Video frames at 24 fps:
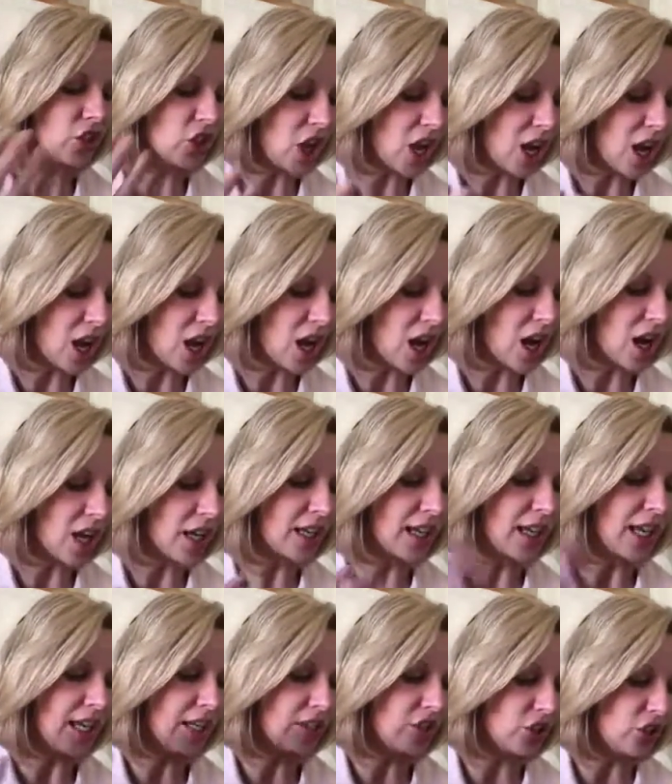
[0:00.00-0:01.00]
John
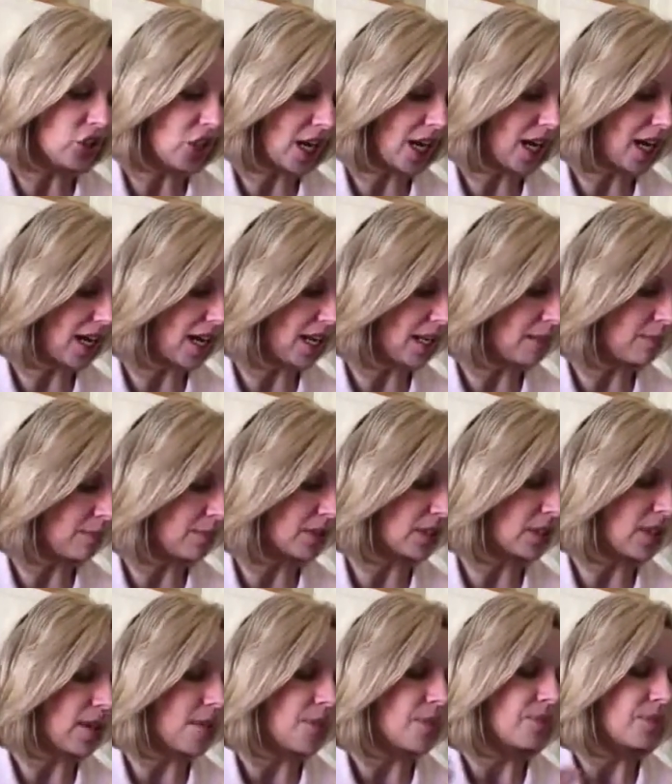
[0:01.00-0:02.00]
and James,
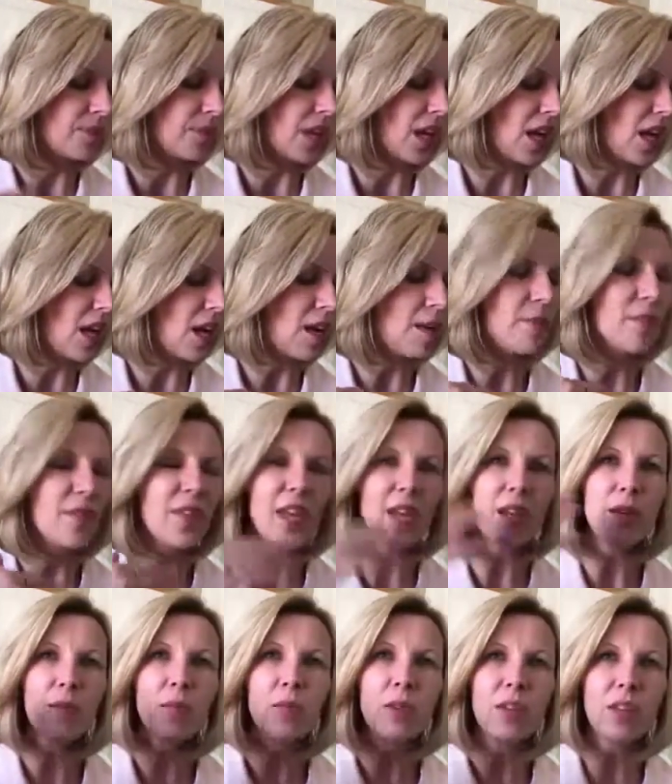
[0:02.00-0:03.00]
um,
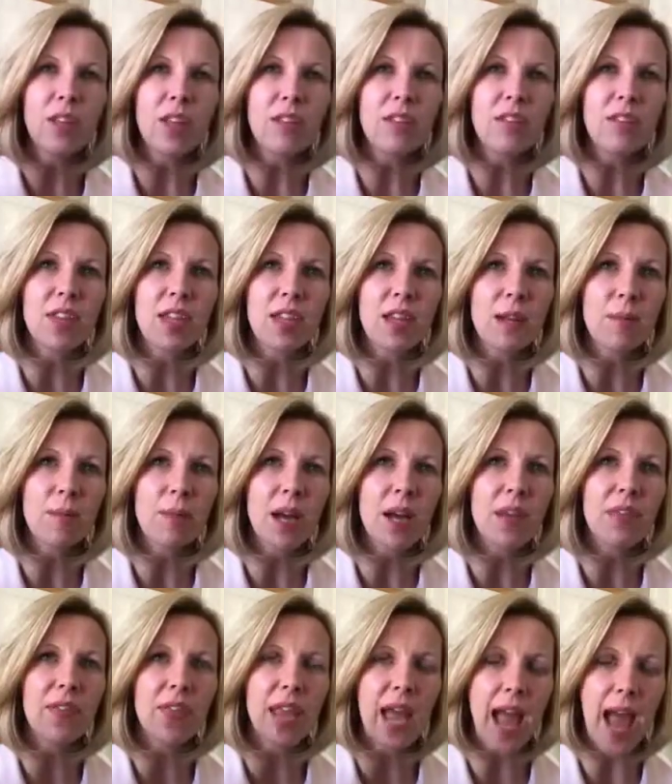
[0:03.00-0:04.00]
they really think
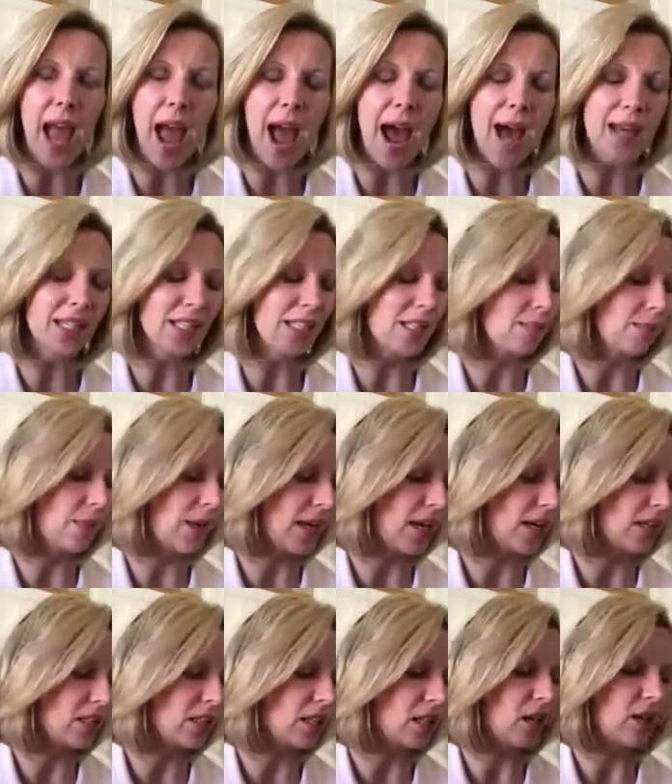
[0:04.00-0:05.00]
about the
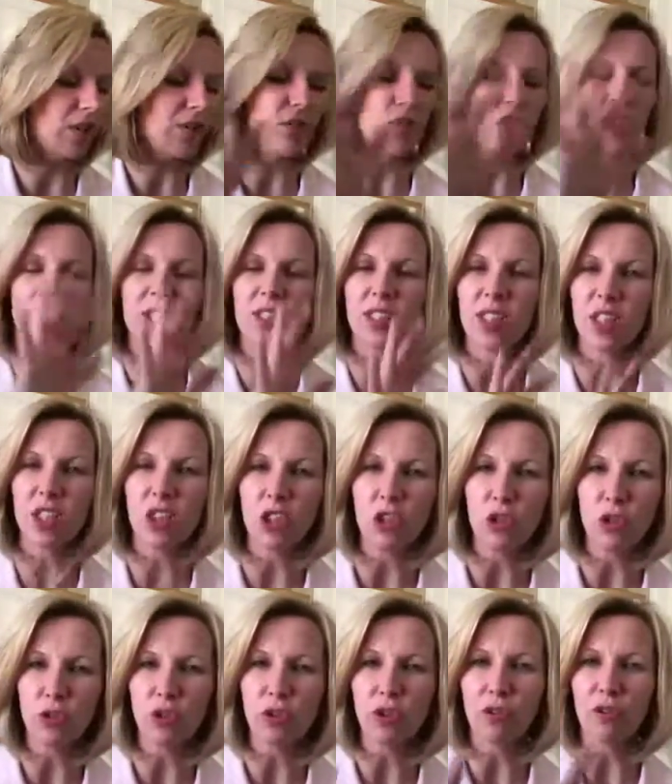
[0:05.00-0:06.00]
aspect of just the
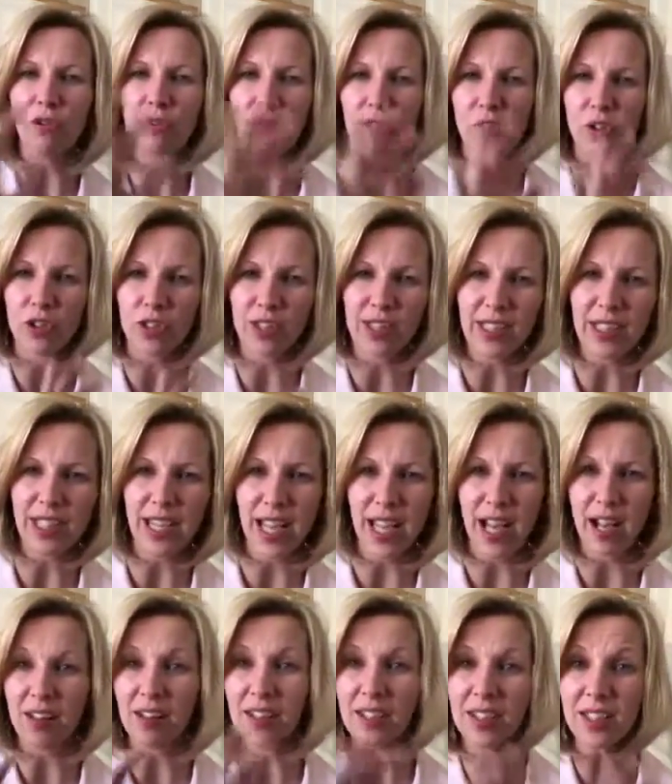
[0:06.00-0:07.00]

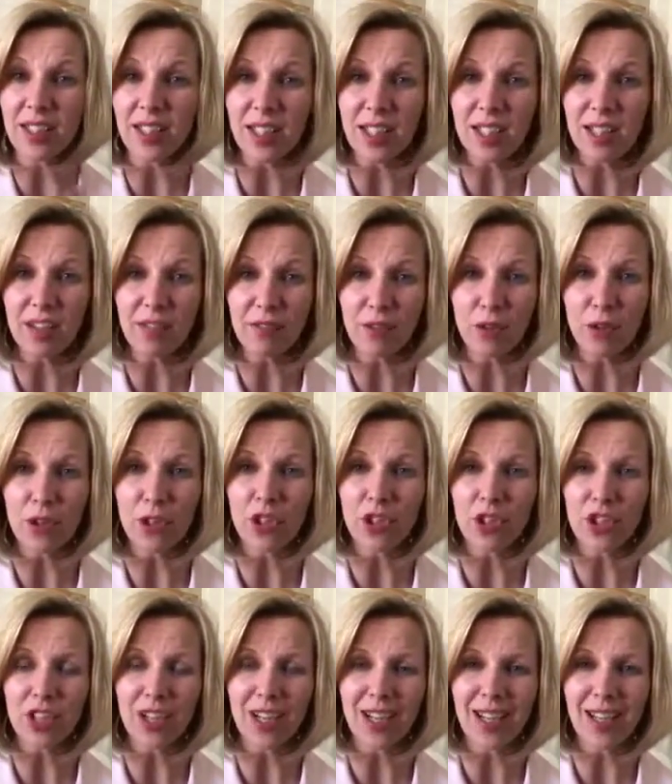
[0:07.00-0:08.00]
universality of
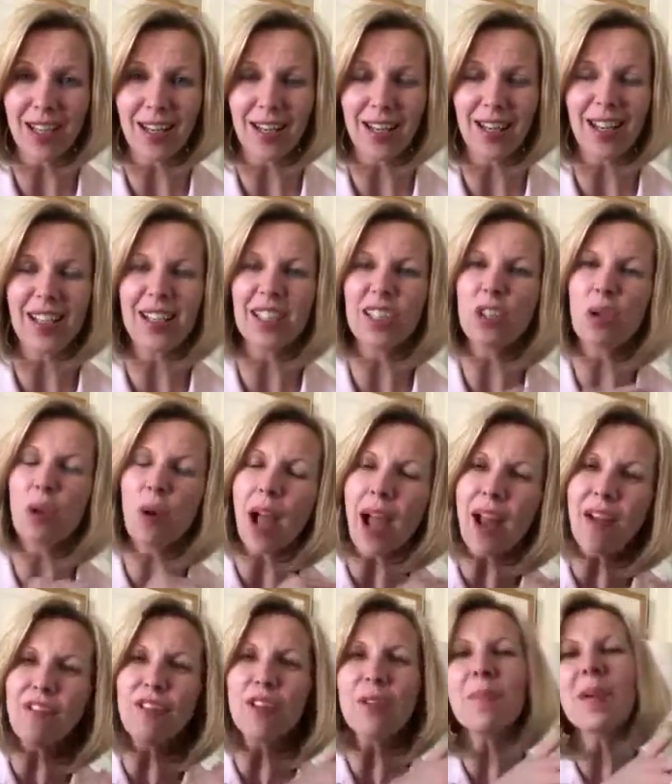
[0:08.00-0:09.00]
Christianity. So
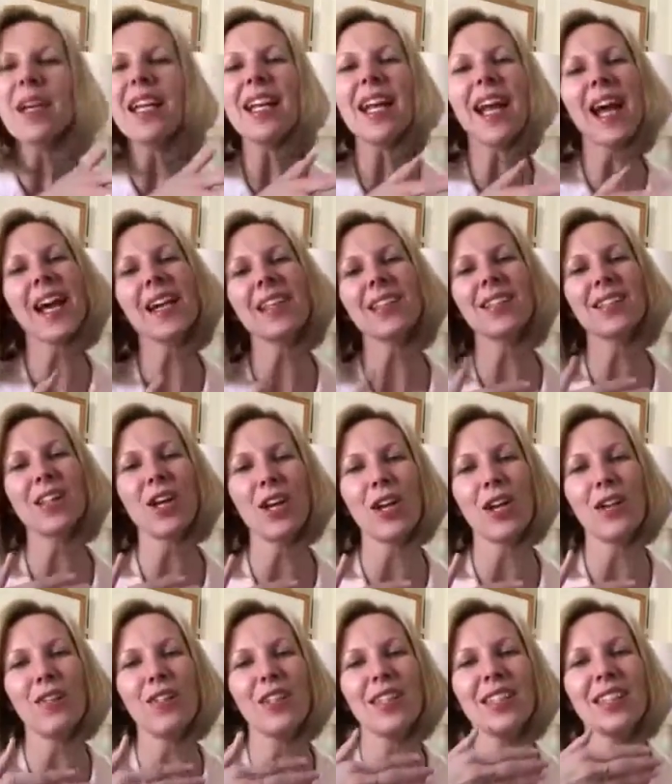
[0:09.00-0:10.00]
everybody has kind
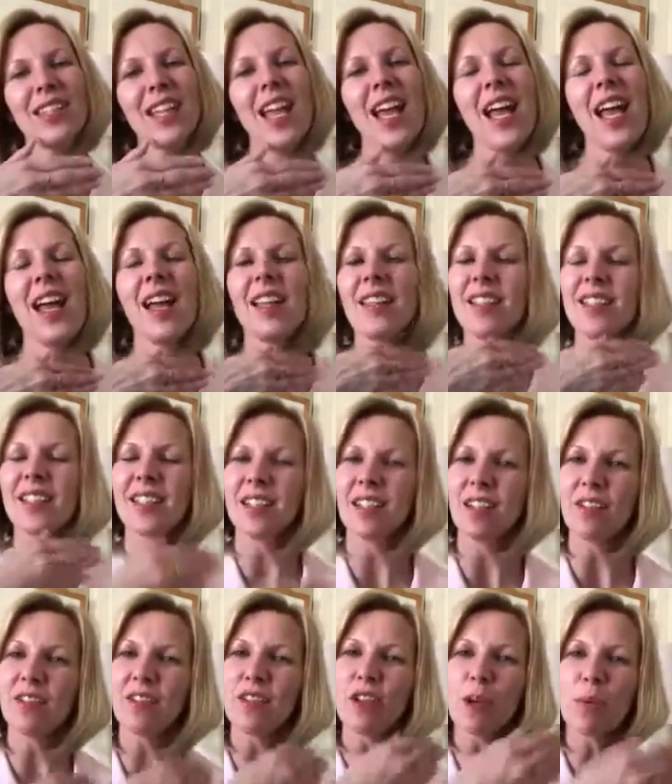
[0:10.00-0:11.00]
of this this
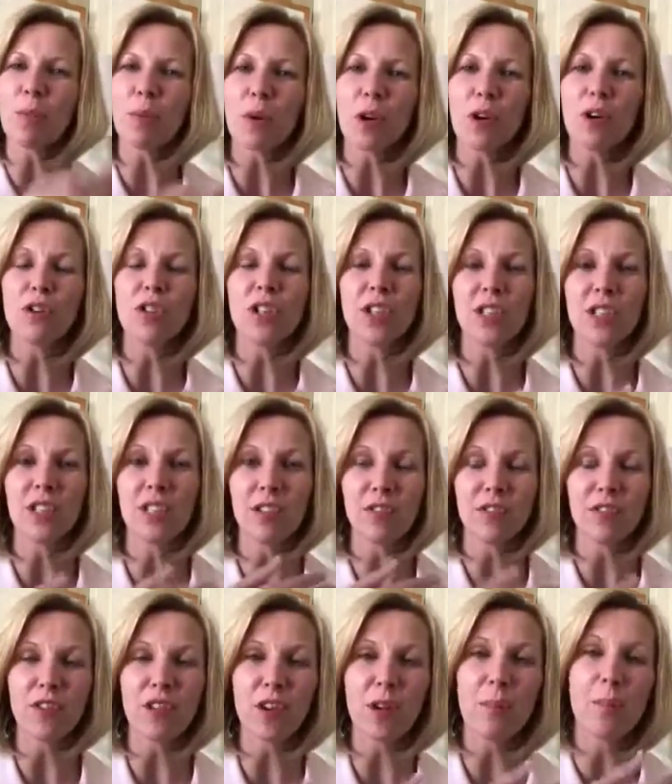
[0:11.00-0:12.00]
different approach and
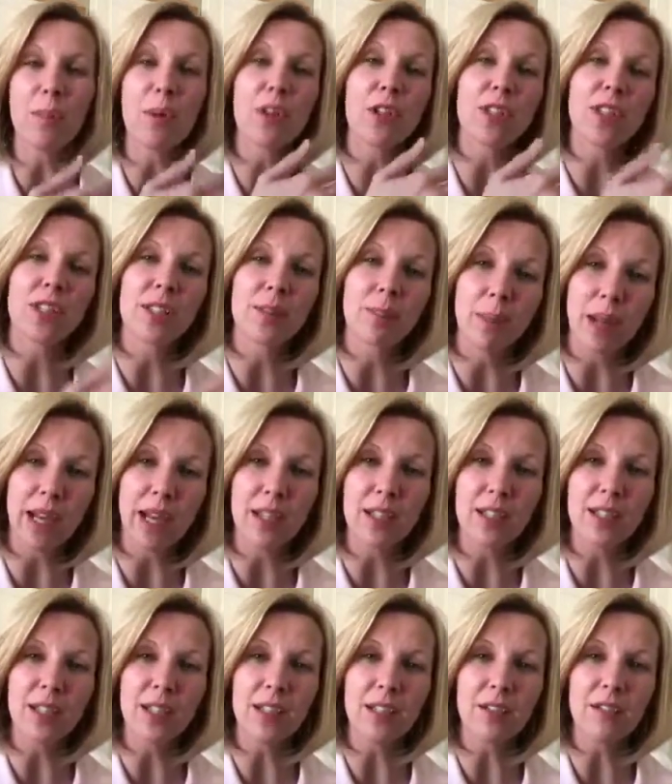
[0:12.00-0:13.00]
different
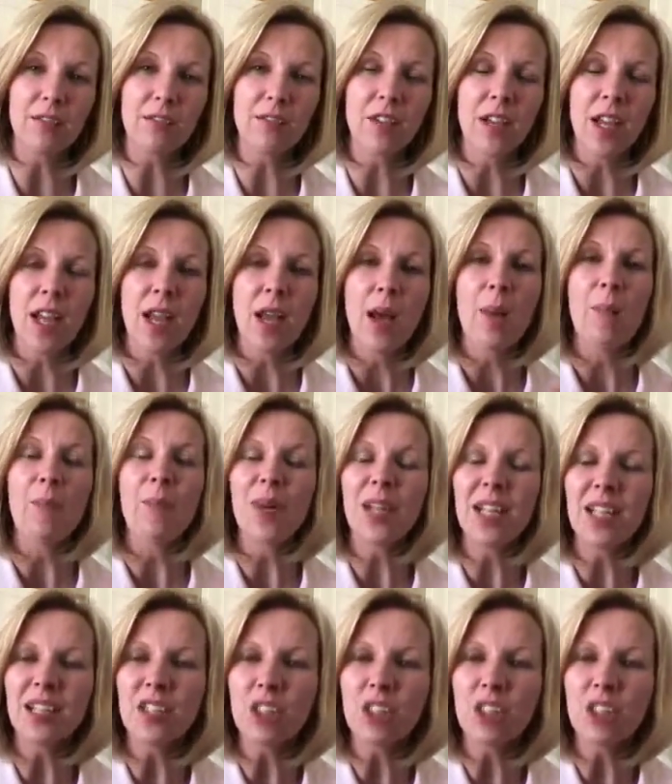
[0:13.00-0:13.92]
perspective but